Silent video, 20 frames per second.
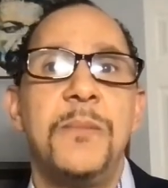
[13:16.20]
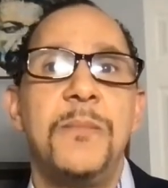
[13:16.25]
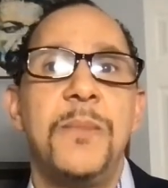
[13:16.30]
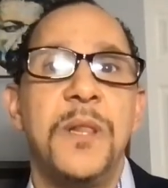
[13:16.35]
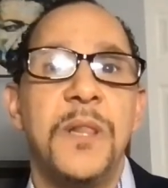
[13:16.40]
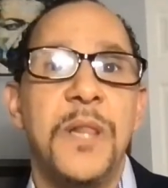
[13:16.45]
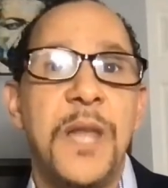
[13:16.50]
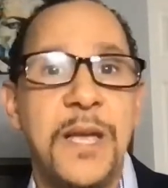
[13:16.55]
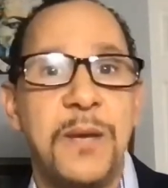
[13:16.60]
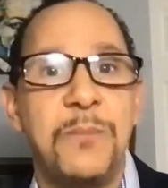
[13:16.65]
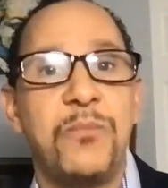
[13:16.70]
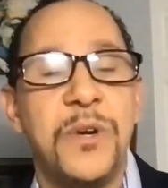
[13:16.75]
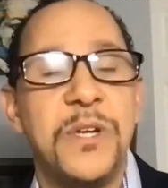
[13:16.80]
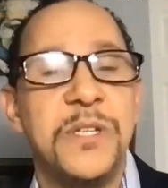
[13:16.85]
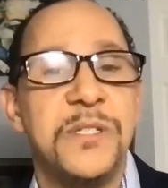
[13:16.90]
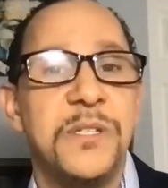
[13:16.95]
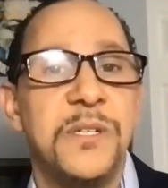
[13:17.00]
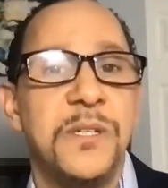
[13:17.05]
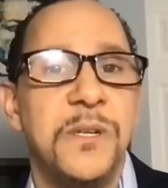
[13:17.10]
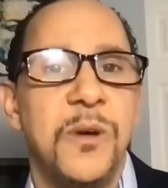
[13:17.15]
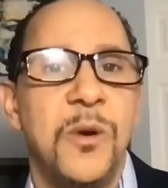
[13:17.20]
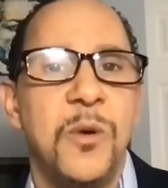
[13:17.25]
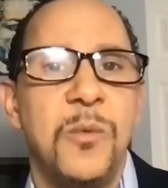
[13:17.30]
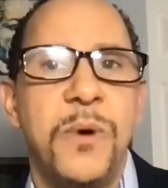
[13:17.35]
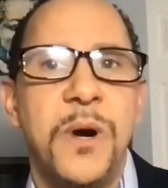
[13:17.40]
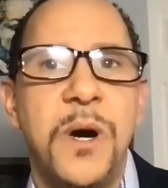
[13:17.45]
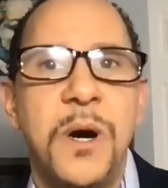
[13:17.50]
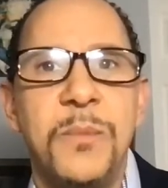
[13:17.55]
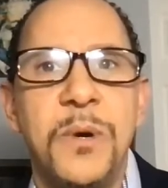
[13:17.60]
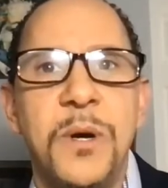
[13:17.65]
like President
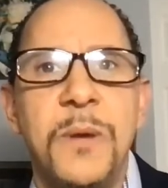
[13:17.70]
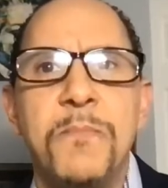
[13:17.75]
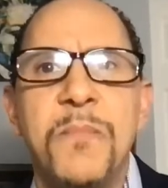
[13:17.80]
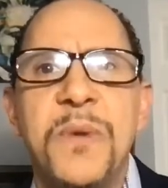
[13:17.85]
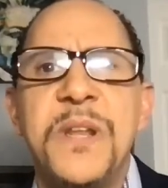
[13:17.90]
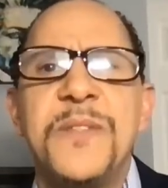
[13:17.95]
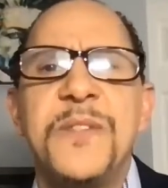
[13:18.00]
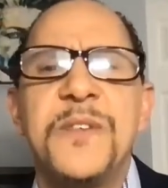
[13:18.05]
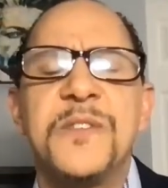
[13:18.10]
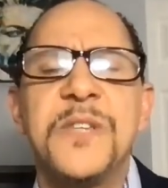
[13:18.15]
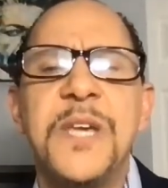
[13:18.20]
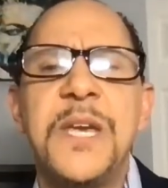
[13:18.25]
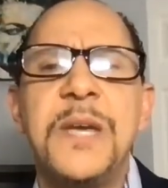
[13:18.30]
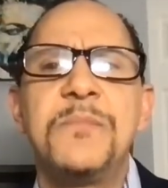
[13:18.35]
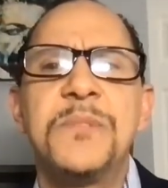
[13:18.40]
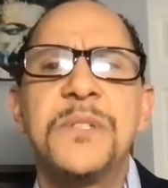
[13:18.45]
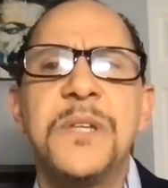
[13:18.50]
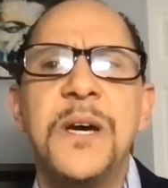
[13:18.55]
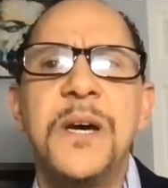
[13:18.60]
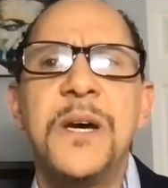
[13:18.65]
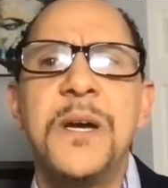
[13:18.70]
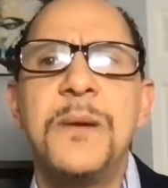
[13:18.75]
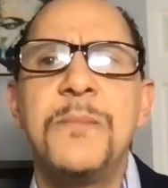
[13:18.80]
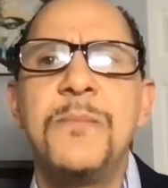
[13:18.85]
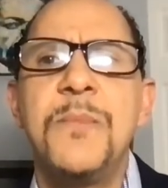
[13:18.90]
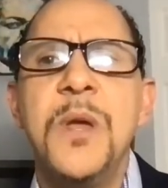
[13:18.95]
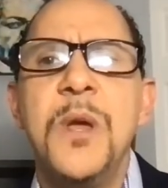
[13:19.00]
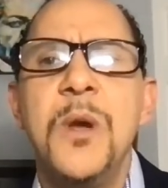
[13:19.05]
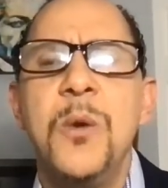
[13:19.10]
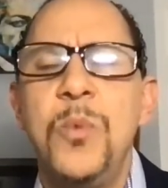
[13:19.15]
Obama. But at the same
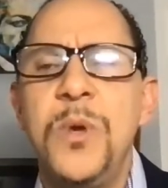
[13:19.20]
time,